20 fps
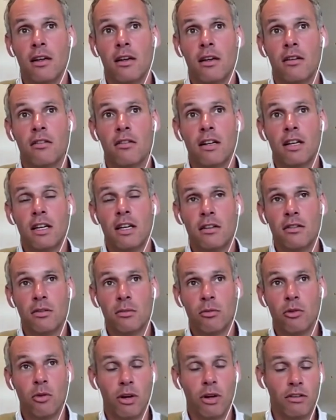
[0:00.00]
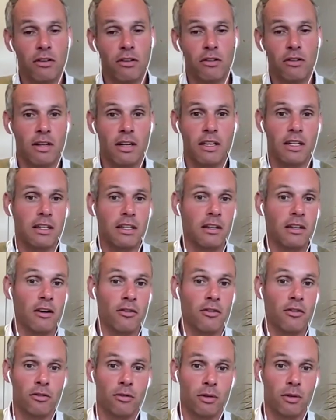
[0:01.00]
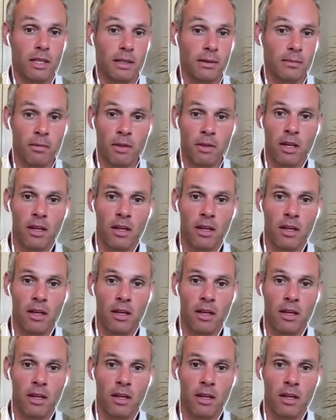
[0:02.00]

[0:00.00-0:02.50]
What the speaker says: there's clearly some questions that need answering,